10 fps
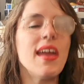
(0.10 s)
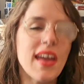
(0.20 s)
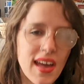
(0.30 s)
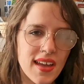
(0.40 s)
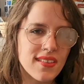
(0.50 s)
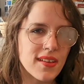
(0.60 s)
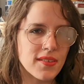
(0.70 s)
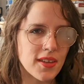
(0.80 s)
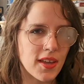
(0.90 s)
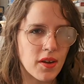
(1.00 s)
Hey guys,
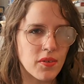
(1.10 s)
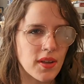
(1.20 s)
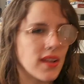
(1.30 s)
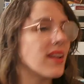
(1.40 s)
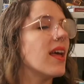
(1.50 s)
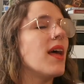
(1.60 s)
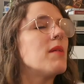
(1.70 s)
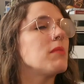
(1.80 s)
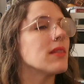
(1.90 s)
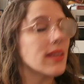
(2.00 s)
how's it going?
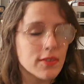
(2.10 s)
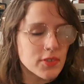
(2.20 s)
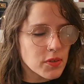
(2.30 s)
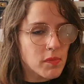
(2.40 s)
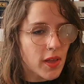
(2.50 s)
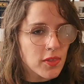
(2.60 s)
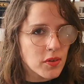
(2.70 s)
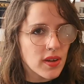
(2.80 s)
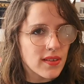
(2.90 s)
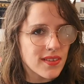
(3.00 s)
Please don't mind the
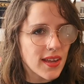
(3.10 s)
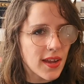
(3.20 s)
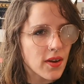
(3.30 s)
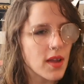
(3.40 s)
crazy hair.